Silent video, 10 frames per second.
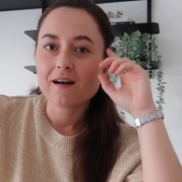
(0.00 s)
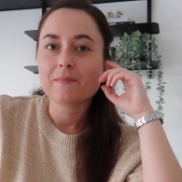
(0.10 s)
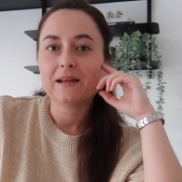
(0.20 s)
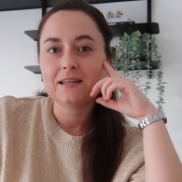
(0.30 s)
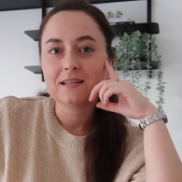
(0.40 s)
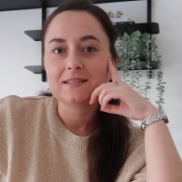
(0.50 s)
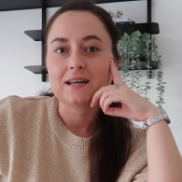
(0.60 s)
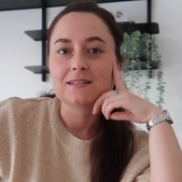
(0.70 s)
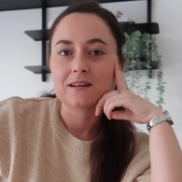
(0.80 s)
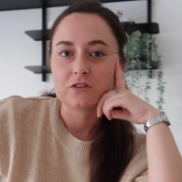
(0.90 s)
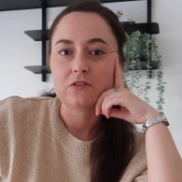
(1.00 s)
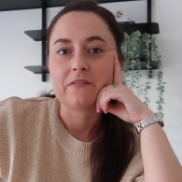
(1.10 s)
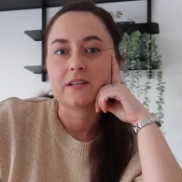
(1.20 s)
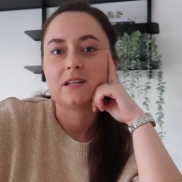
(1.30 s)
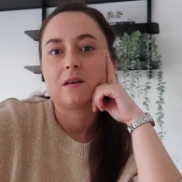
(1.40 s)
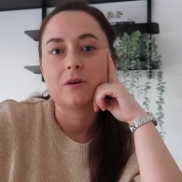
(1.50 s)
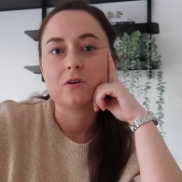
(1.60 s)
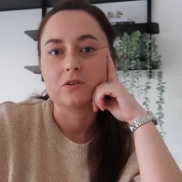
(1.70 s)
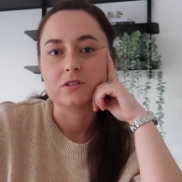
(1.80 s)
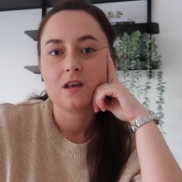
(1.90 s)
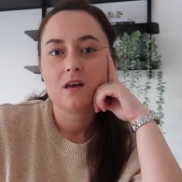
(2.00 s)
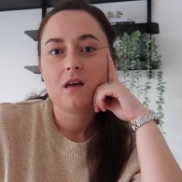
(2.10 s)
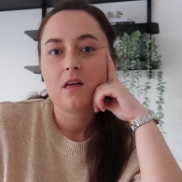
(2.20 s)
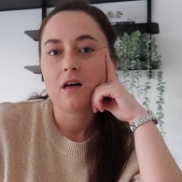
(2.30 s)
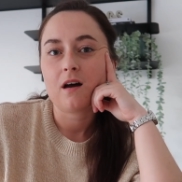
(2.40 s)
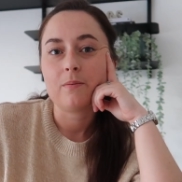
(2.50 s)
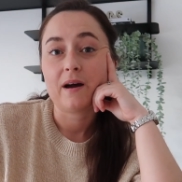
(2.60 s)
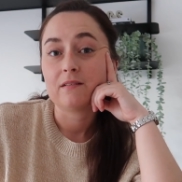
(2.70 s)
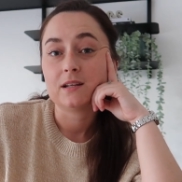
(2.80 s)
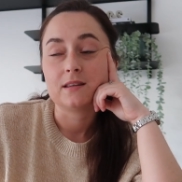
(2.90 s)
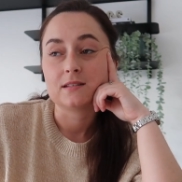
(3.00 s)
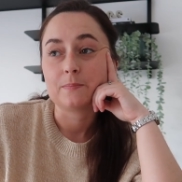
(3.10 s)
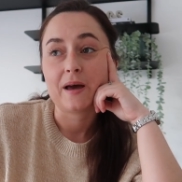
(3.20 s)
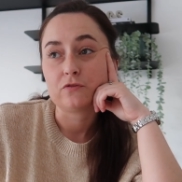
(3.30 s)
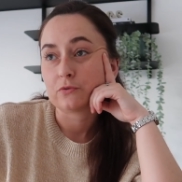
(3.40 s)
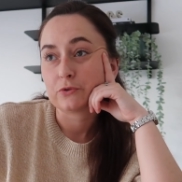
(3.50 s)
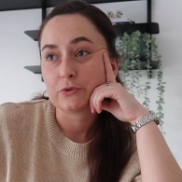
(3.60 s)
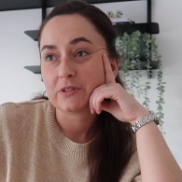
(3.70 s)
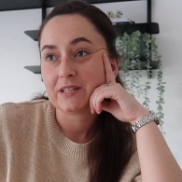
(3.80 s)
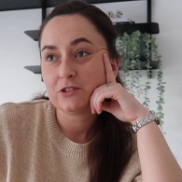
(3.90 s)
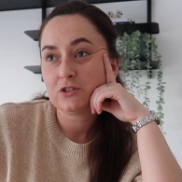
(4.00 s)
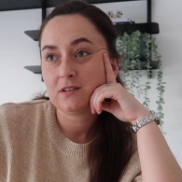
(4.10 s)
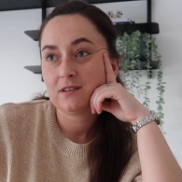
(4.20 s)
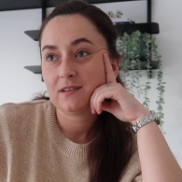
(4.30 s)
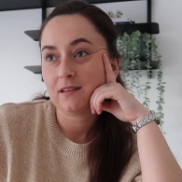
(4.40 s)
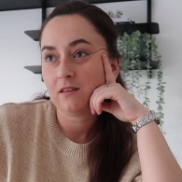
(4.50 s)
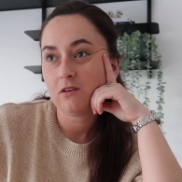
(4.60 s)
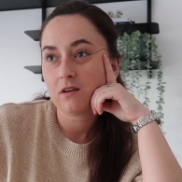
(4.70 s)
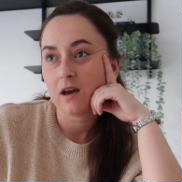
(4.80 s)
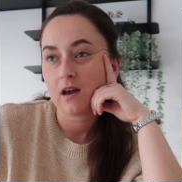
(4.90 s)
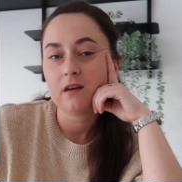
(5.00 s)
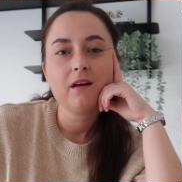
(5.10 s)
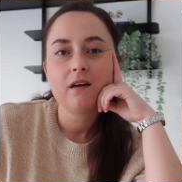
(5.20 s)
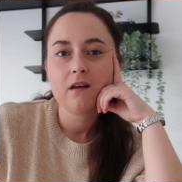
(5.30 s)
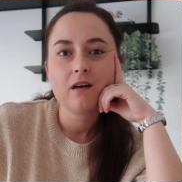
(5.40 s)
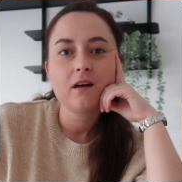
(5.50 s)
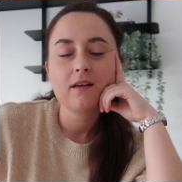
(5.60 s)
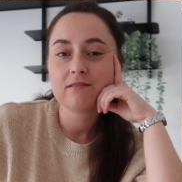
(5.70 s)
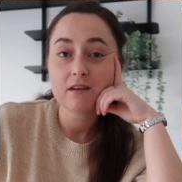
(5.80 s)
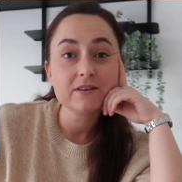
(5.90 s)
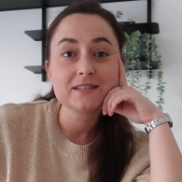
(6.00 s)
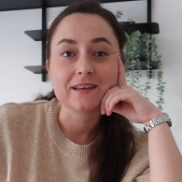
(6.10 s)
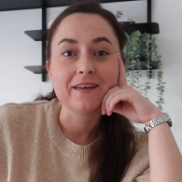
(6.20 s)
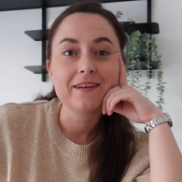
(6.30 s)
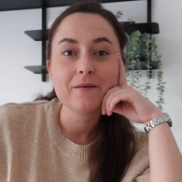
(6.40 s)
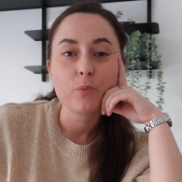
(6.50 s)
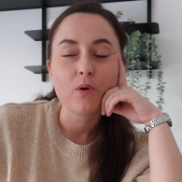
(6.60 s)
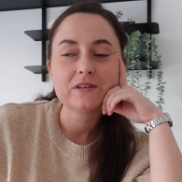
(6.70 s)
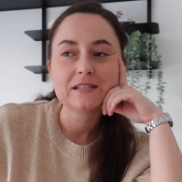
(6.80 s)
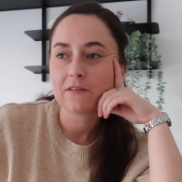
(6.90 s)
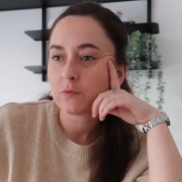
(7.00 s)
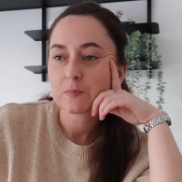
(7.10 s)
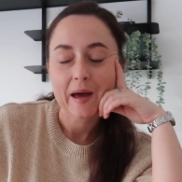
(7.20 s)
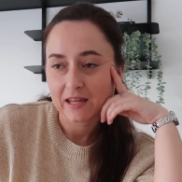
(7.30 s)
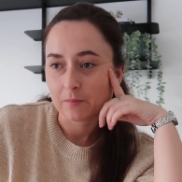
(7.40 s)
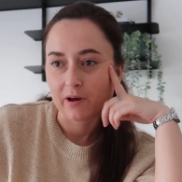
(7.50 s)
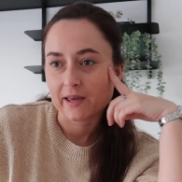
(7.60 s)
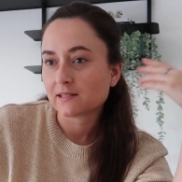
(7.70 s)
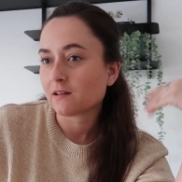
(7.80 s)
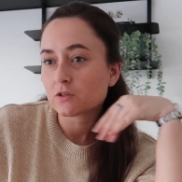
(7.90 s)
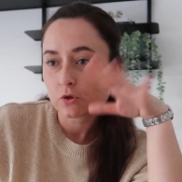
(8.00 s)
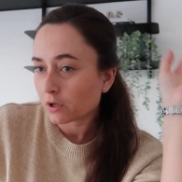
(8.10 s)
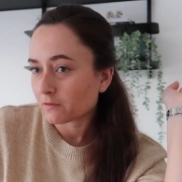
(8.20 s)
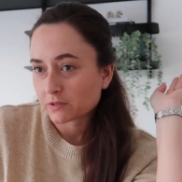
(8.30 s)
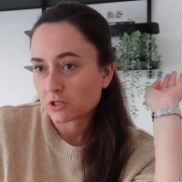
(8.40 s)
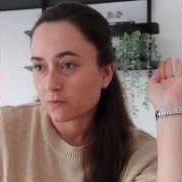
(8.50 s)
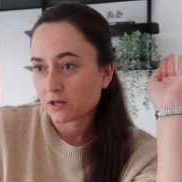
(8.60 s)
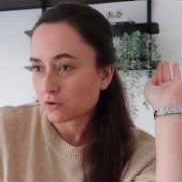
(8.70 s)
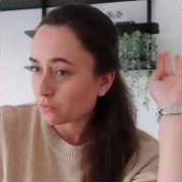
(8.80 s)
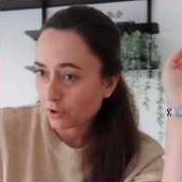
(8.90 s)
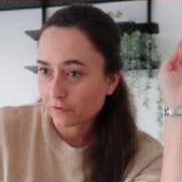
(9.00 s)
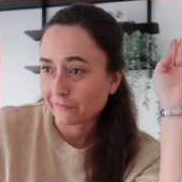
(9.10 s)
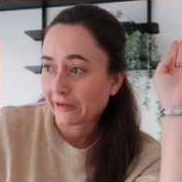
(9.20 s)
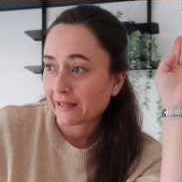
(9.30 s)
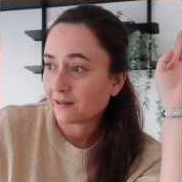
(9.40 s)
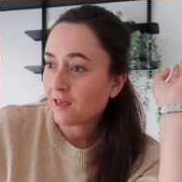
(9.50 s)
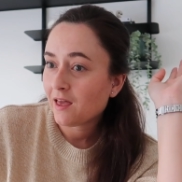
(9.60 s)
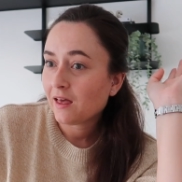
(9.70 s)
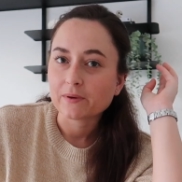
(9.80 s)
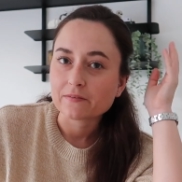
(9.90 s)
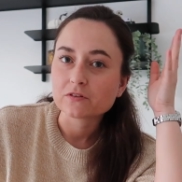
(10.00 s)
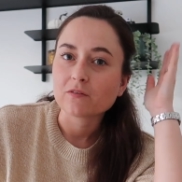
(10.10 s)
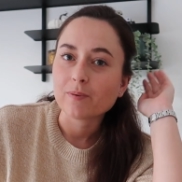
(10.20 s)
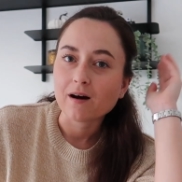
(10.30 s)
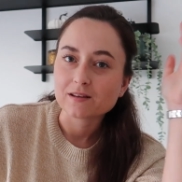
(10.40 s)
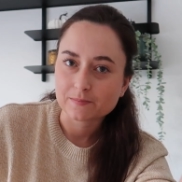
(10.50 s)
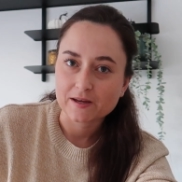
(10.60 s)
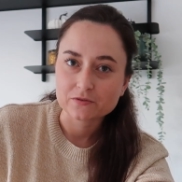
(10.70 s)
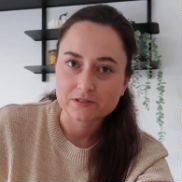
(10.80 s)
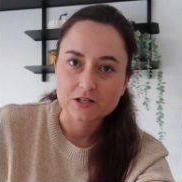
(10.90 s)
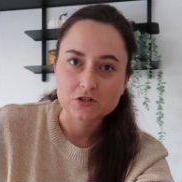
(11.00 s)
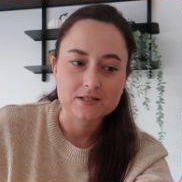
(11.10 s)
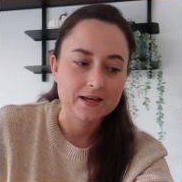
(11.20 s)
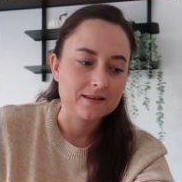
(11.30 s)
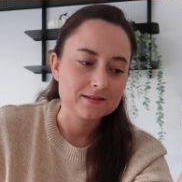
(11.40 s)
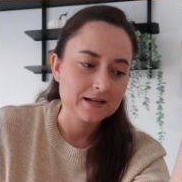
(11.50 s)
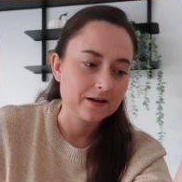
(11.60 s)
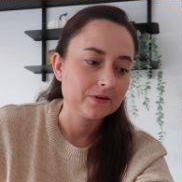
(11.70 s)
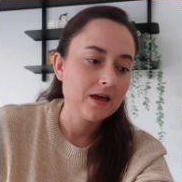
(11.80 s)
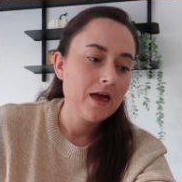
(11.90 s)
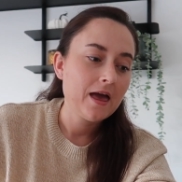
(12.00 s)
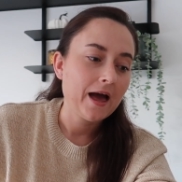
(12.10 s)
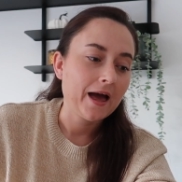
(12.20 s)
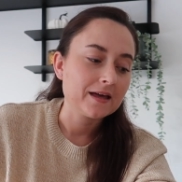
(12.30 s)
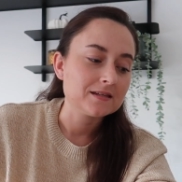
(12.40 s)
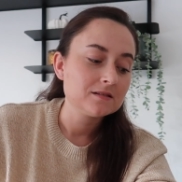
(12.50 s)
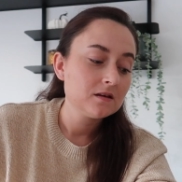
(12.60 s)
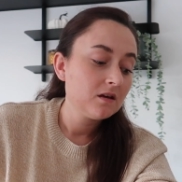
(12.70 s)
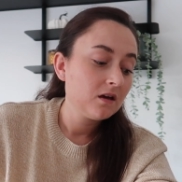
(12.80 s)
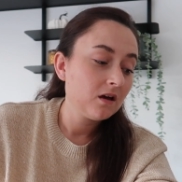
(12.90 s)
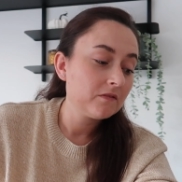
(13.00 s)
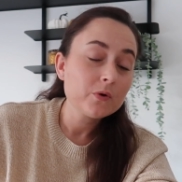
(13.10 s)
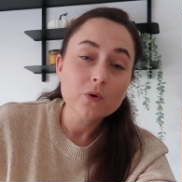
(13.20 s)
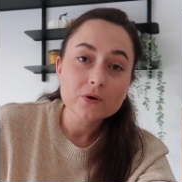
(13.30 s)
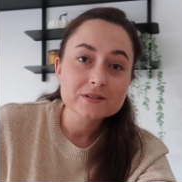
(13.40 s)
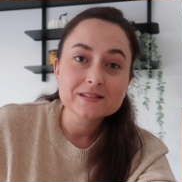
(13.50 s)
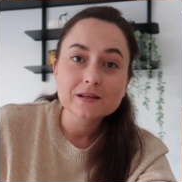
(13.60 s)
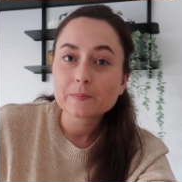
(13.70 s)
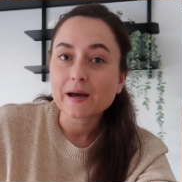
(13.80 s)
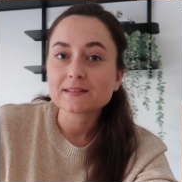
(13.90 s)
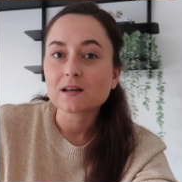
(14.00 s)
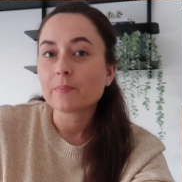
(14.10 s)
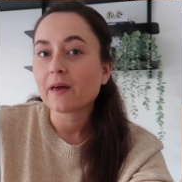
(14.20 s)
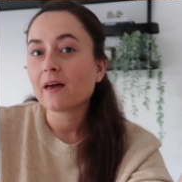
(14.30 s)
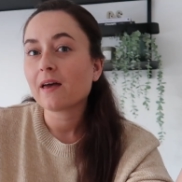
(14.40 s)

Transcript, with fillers: I mainly sat stuck in traffic today because apparently there's a petrol shortage in the U K. There isn't, but obviously everyone's panic buying. It's like the toilet roll situation all over again. We have to drive past the petrol station to get into town, and of course it backed up